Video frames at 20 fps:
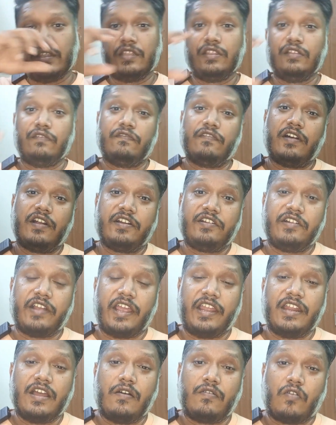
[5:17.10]
In the far
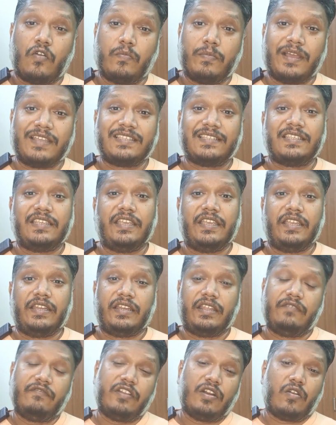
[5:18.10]
dry down on my
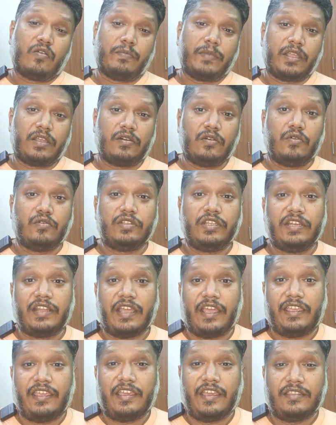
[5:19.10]
skin, even on my
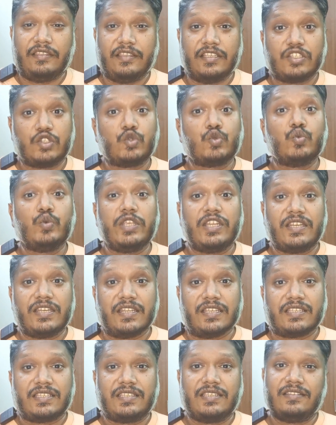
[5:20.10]
clothing, I get this
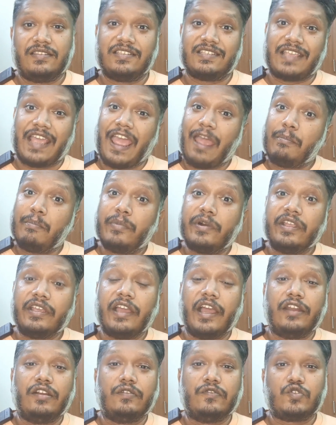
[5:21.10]
sweetness, this
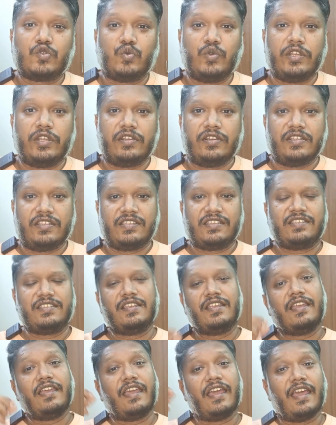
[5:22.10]
ambery kind of
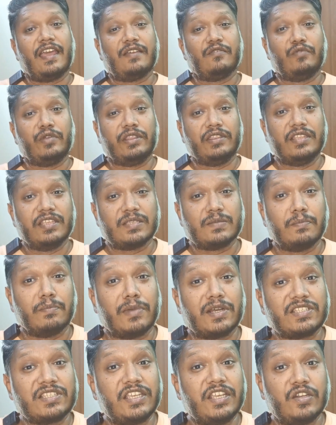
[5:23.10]
sweetness with this
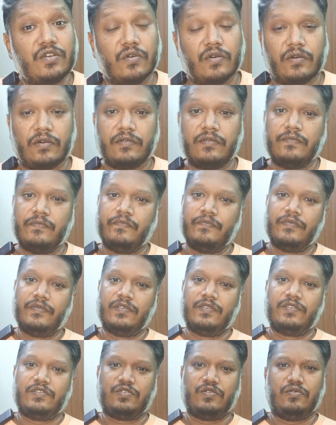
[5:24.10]
musky tone.
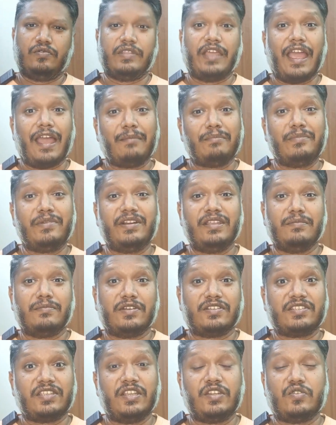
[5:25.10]
So the ambery
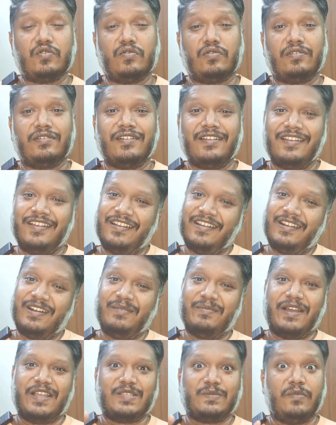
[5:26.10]
musky tone
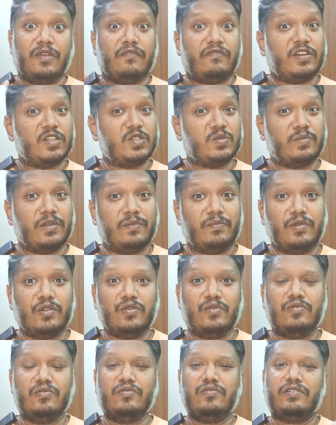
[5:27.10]
reminds me of Ajmal
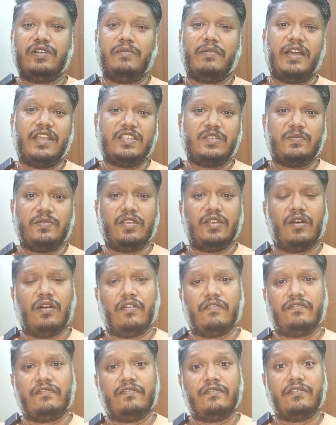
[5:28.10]
Blu, reminds me
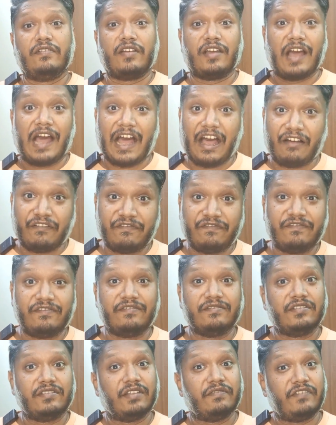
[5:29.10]
of
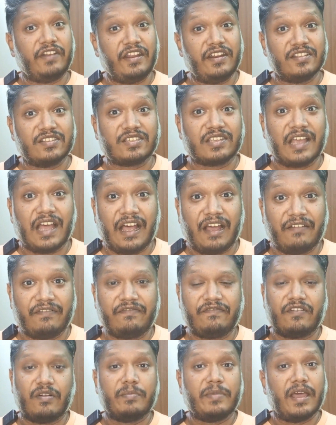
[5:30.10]
Calf, the fragrance
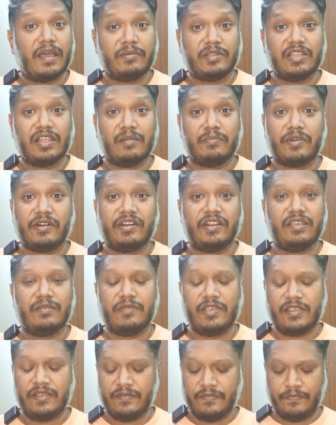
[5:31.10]
Calf from Mohammed Al
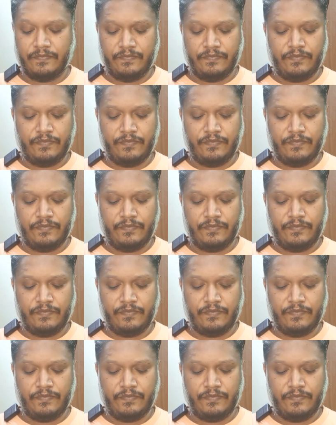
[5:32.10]
Maghribi.